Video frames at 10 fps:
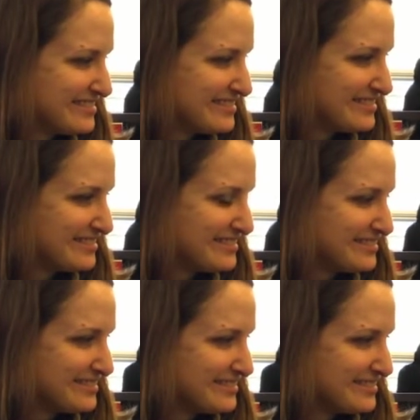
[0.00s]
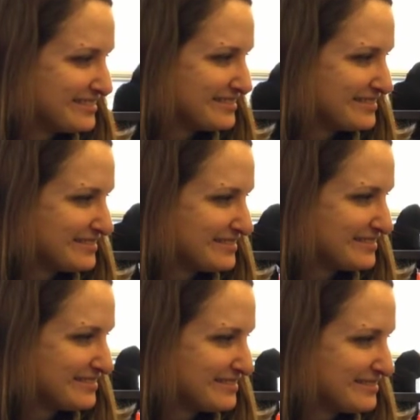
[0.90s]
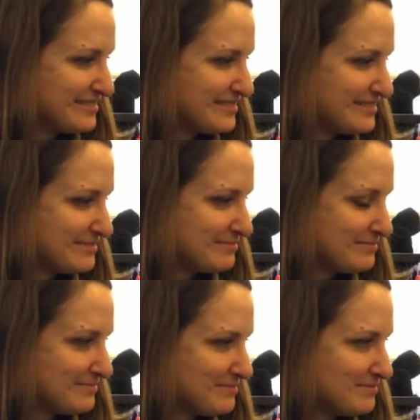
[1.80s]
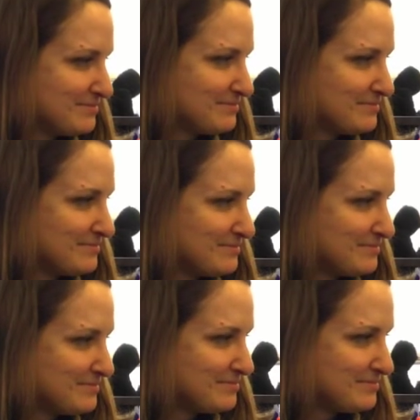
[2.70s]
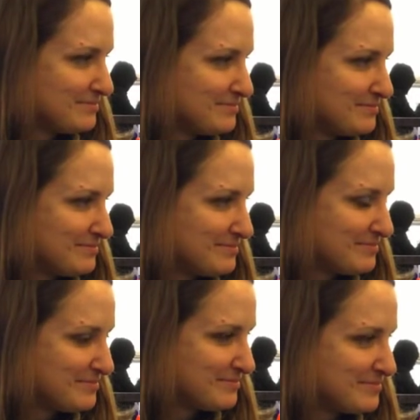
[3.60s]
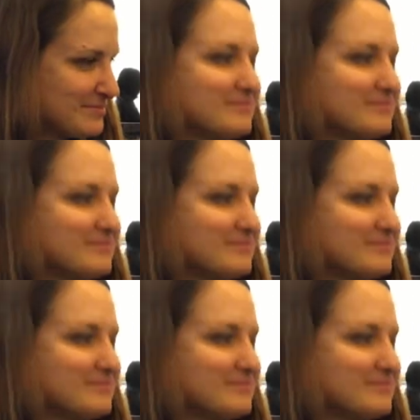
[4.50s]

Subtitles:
The person shown says nothing.